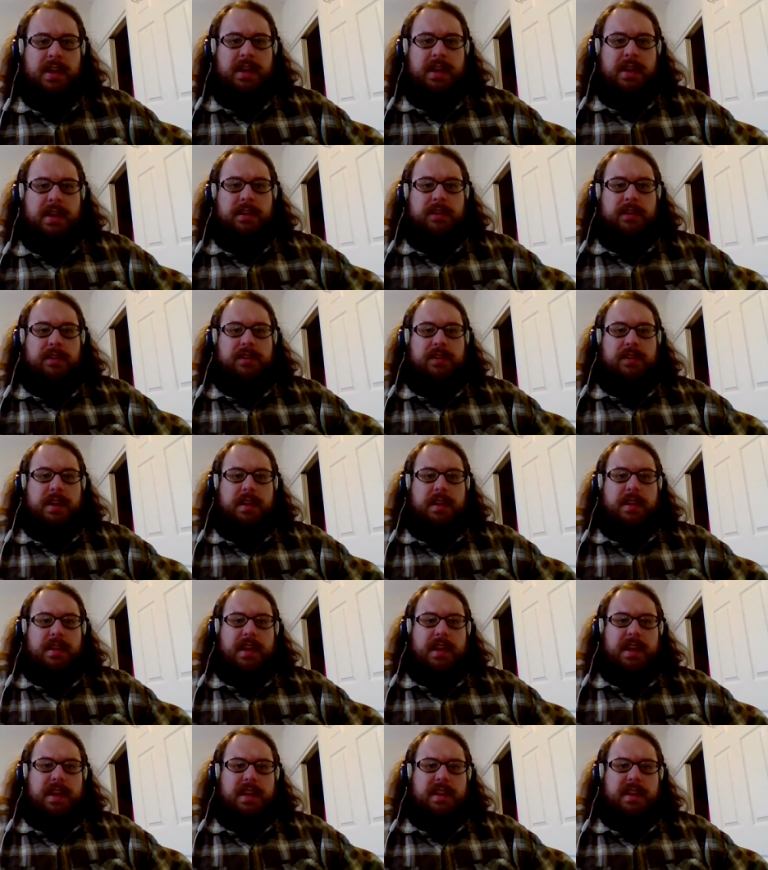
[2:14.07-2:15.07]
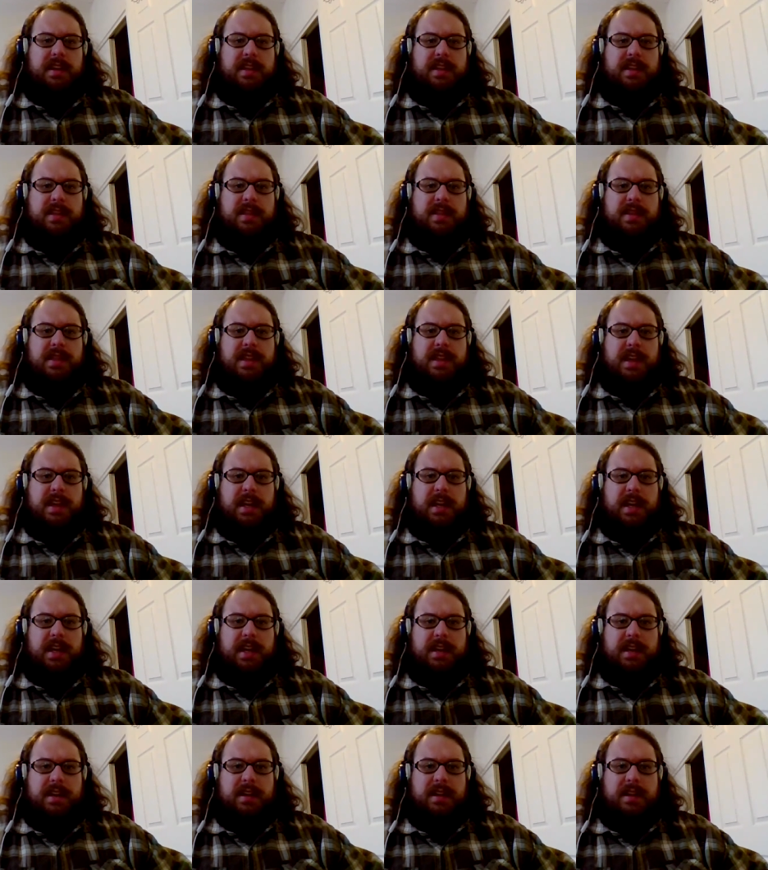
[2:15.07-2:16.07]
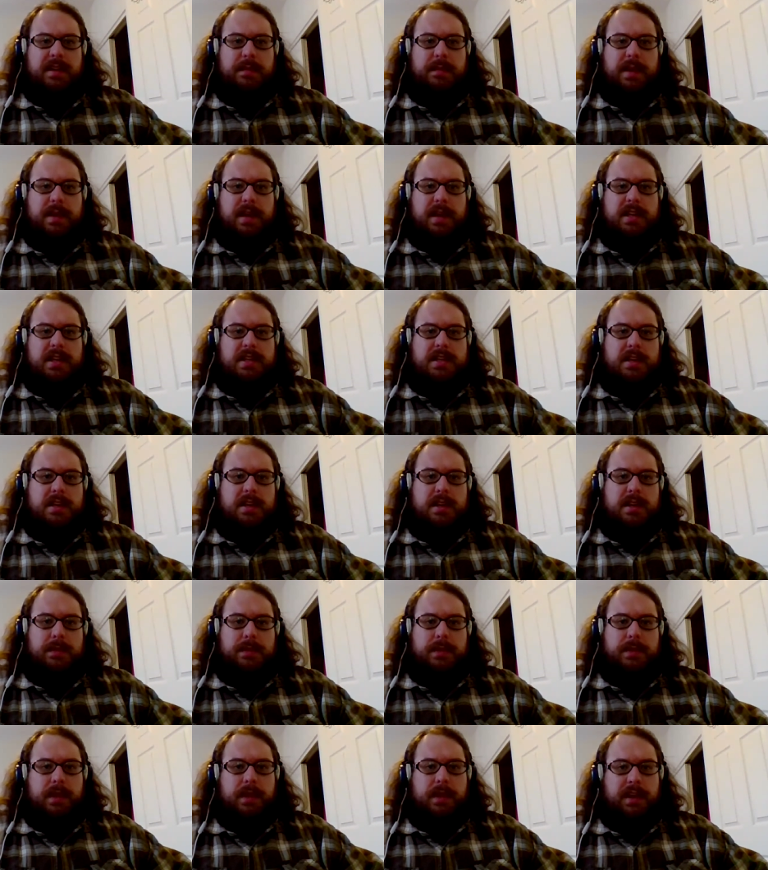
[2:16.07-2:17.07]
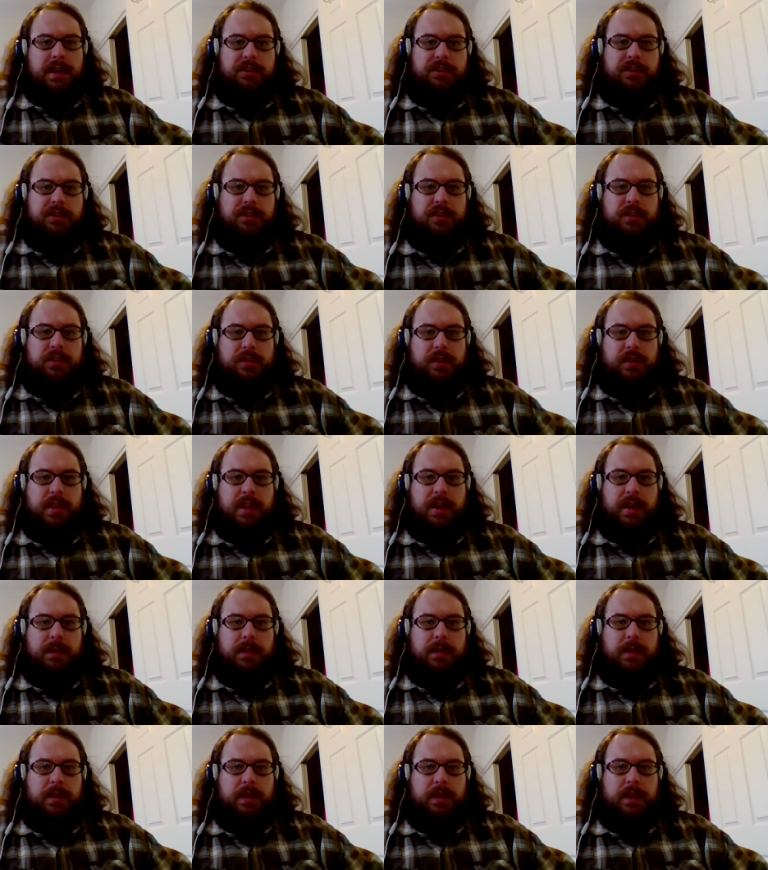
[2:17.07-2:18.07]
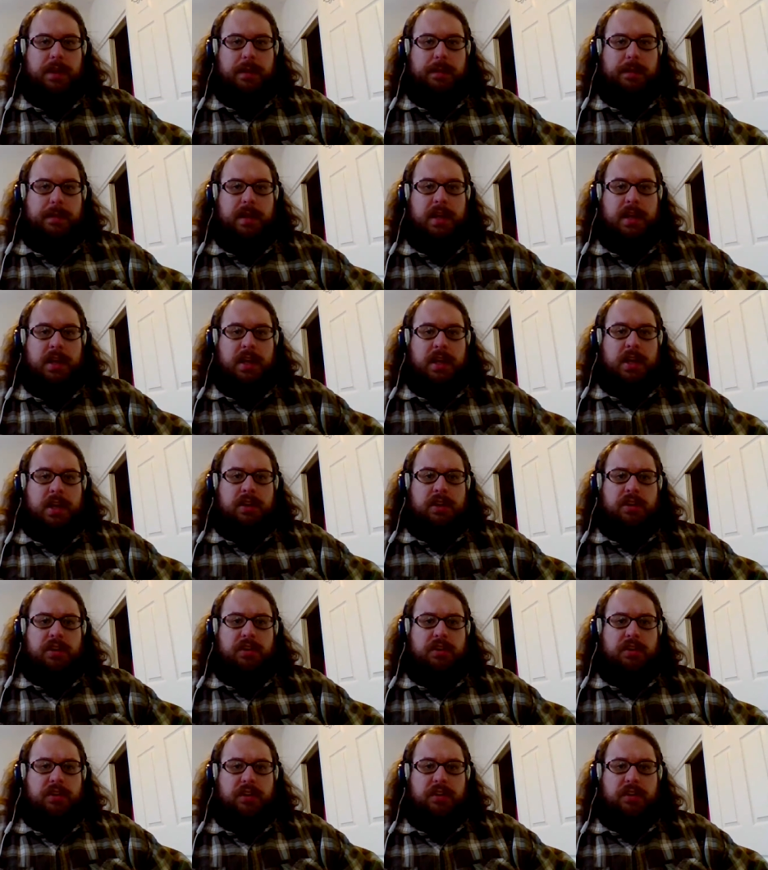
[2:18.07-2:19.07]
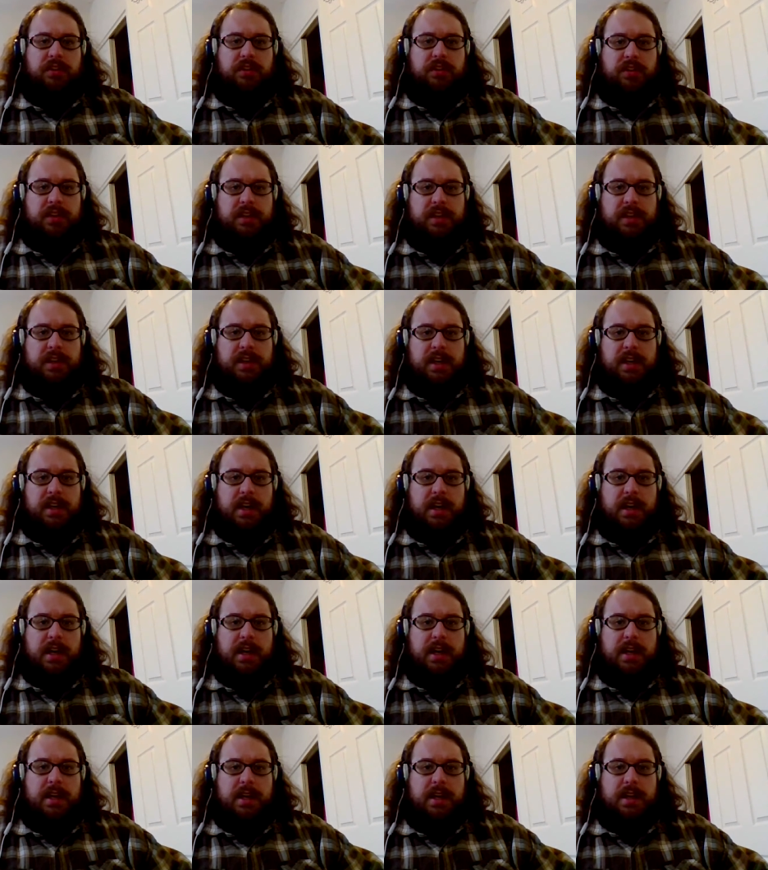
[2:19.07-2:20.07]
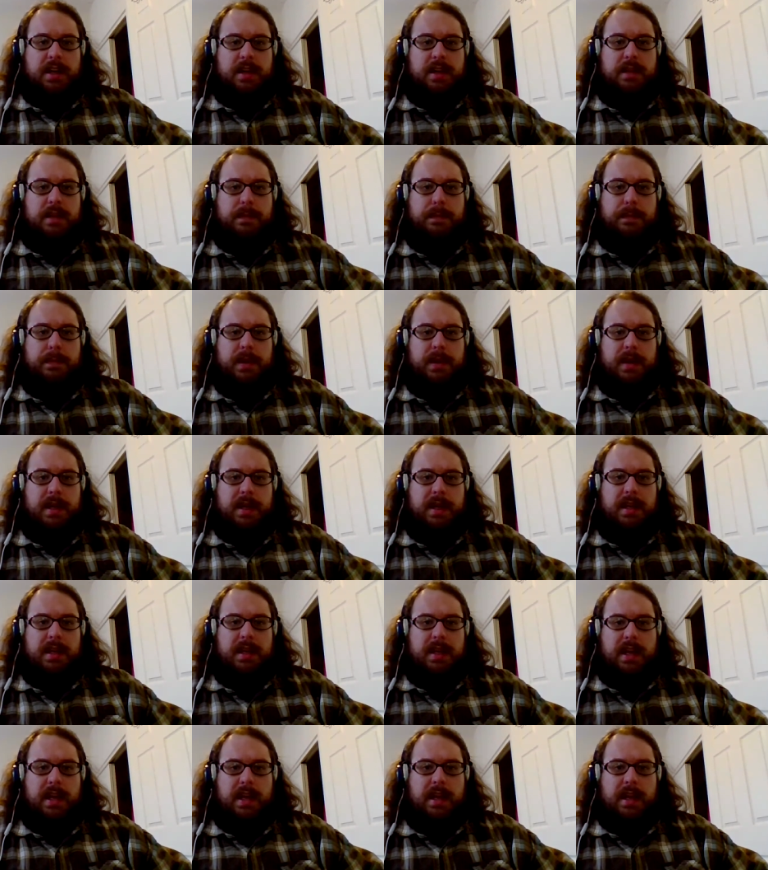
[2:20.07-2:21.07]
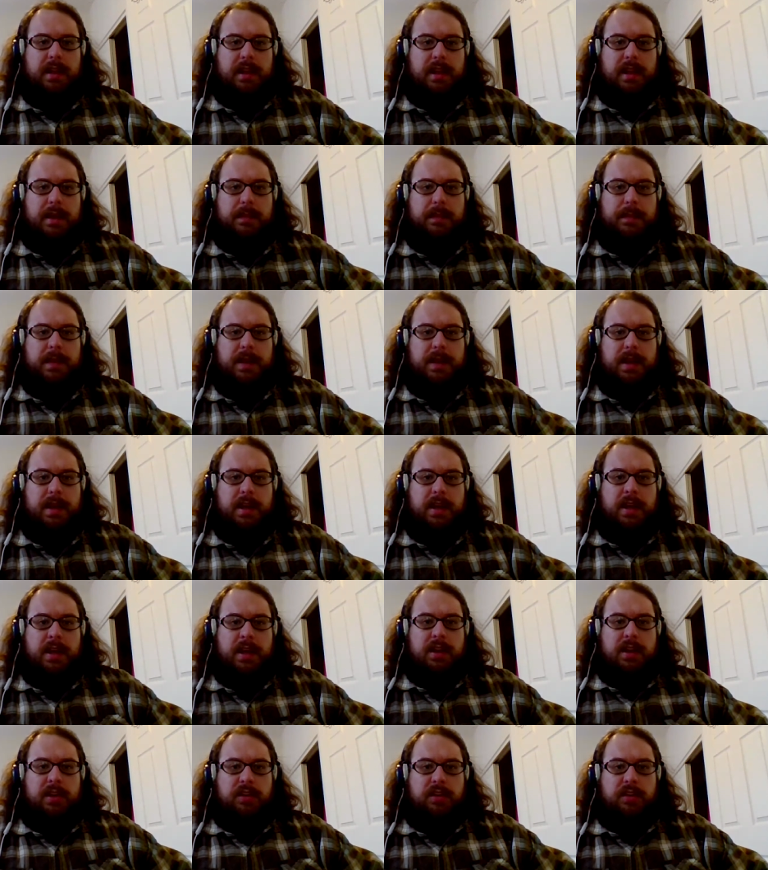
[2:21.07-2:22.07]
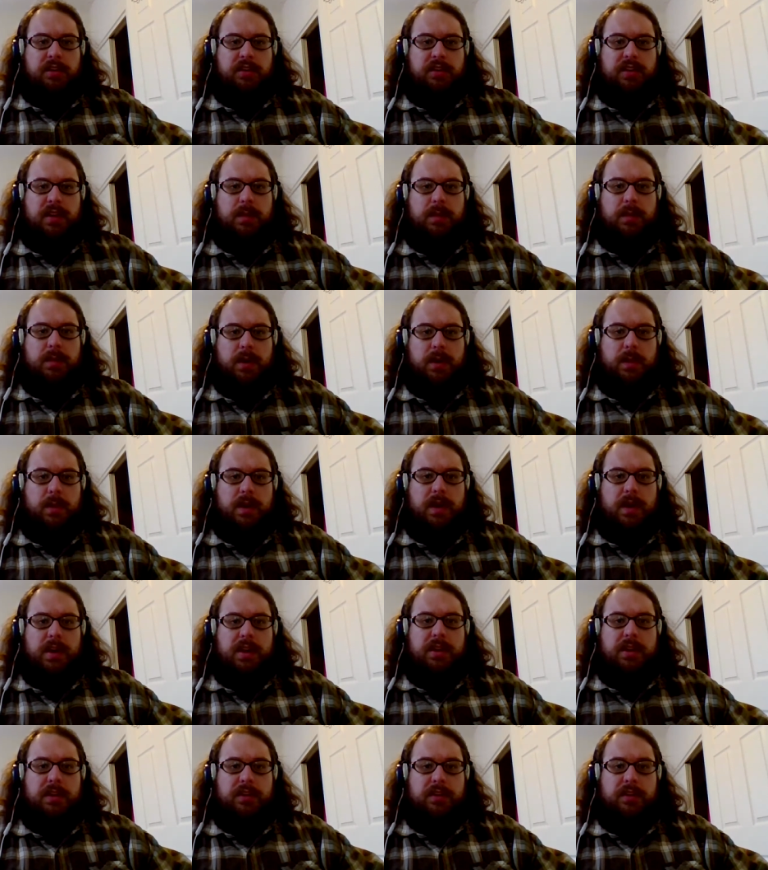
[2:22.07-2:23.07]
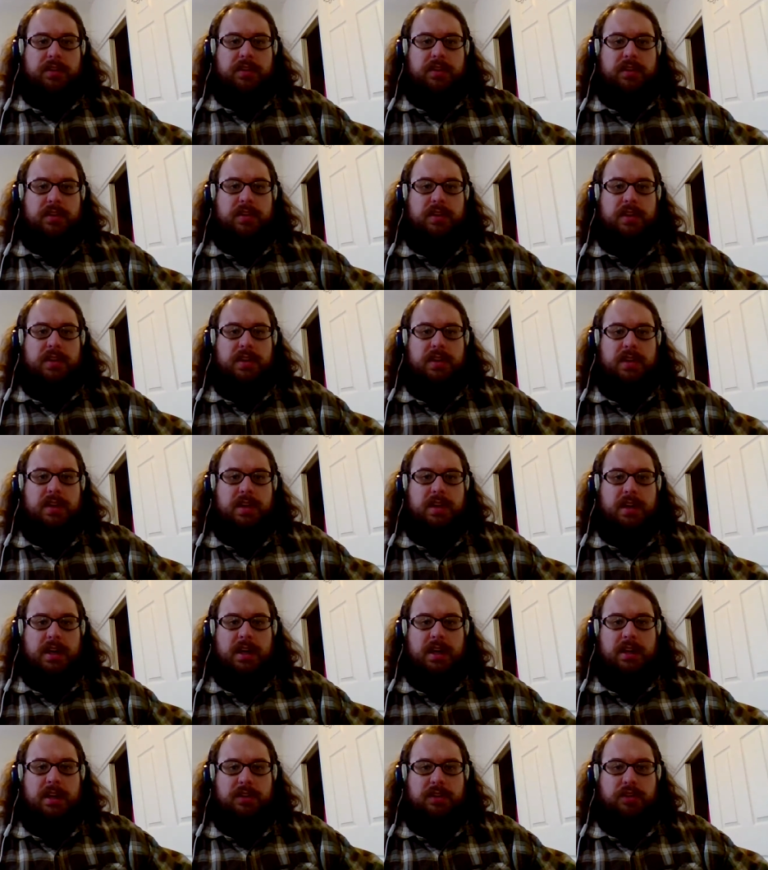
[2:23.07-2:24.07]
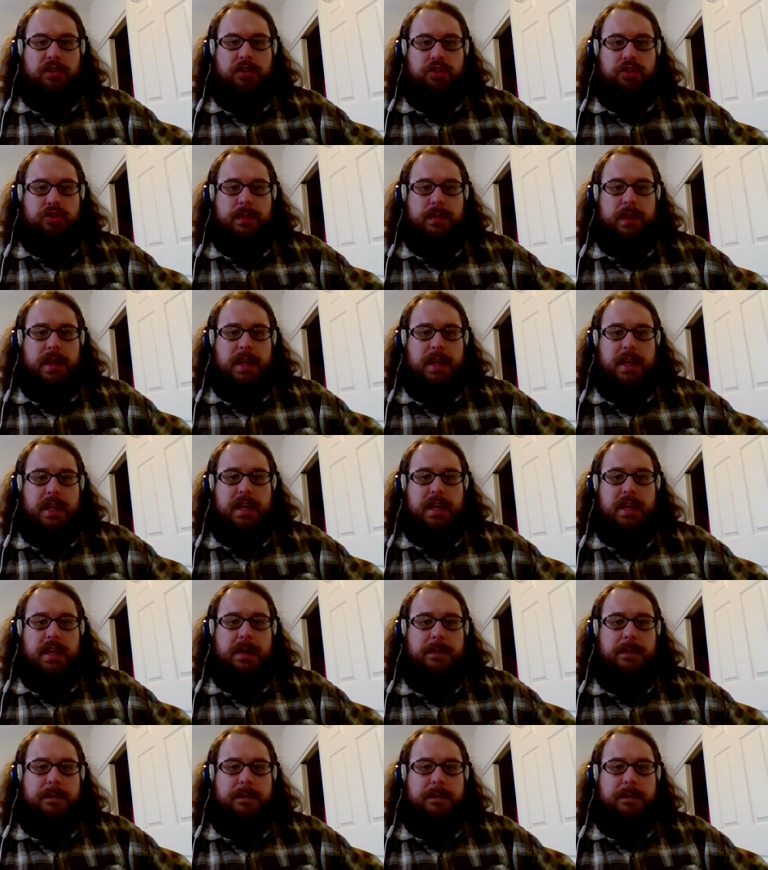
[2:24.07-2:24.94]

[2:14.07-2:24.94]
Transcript: saying that they can't imagine a place that would allow me to dress as a Klingon, but not allow me to say where it was on social media.